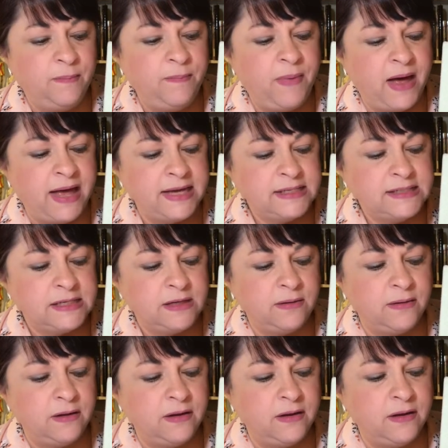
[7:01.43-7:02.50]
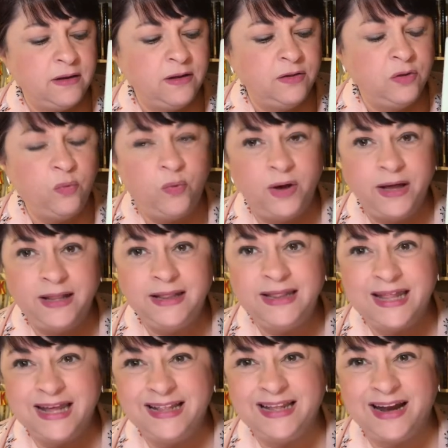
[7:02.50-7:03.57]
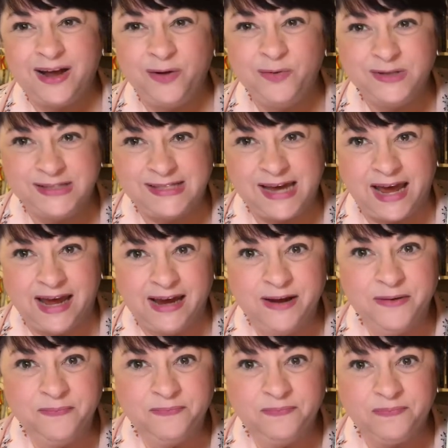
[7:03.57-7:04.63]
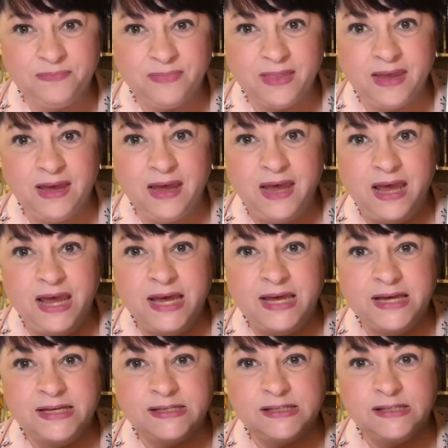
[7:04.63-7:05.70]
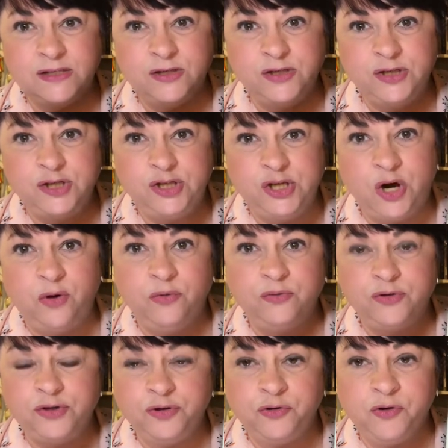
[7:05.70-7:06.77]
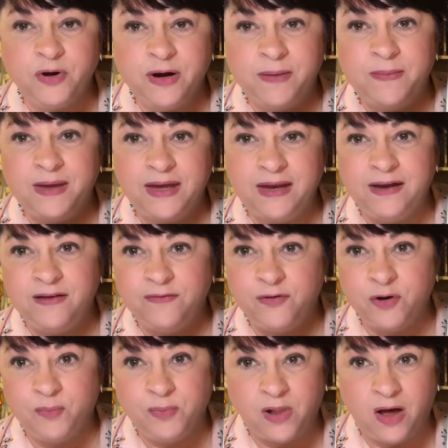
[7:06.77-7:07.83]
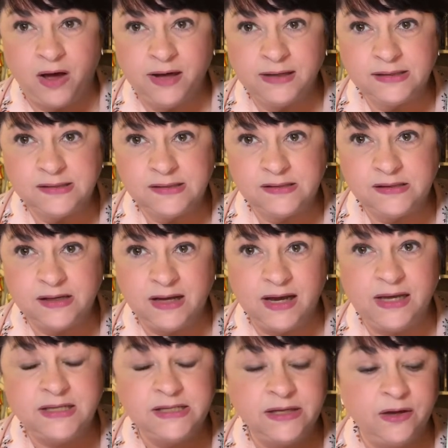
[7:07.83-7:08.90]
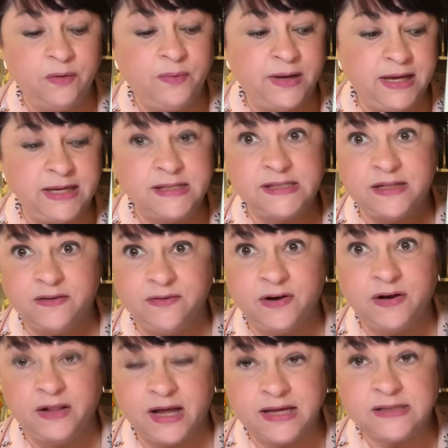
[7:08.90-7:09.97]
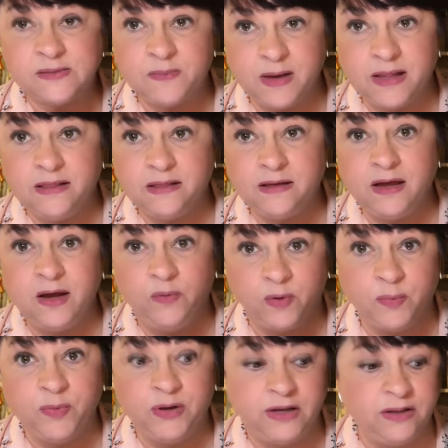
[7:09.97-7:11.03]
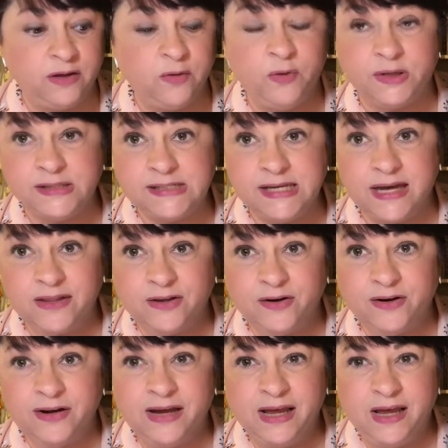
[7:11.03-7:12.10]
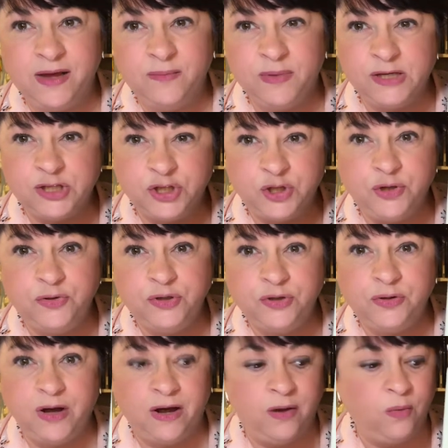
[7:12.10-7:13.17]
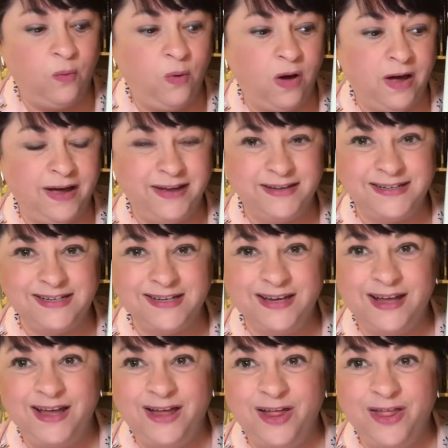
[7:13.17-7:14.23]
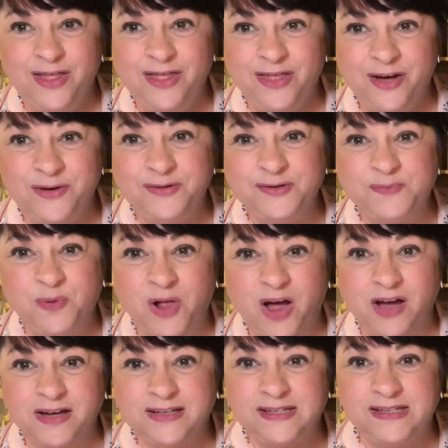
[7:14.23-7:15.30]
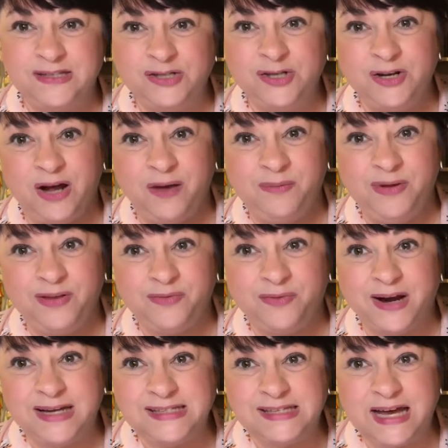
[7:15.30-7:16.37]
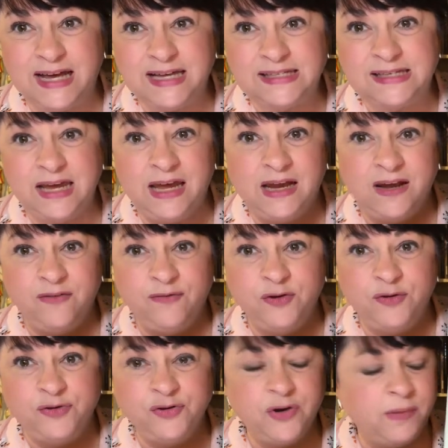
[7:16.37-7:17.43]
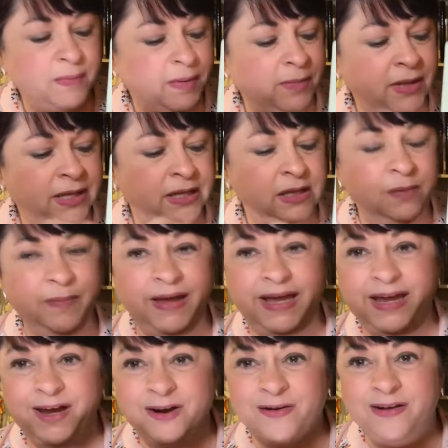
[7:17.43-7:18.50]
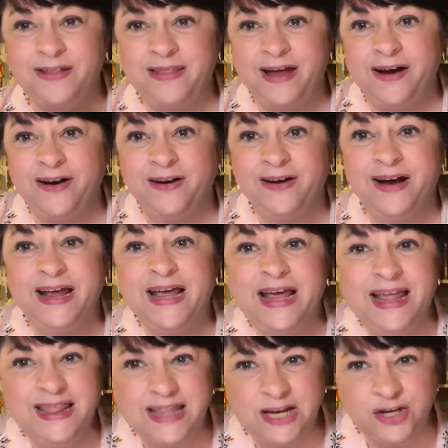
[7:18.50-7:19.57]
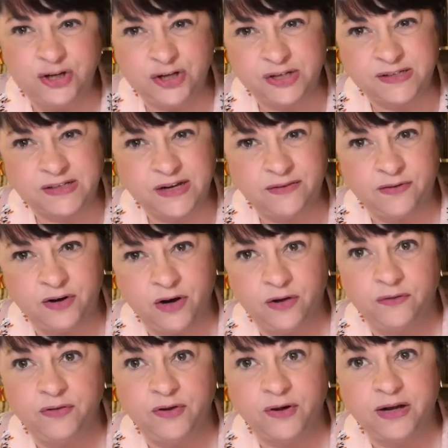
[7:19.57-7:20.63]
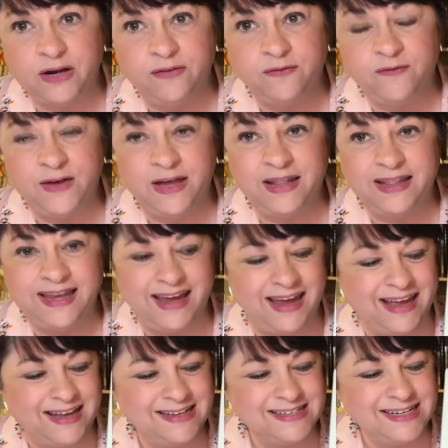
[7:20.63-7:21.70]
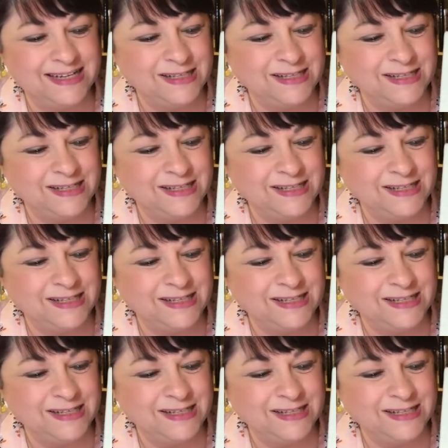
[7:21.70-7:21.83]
But the one thing that I would say is don't trim any of your blocks until we get to the very last month and we're putting the quilt together, because you do not want those blocks to not be the right size. And if you trim them a little bit here and there, then you just never know if they're going to fit in the end.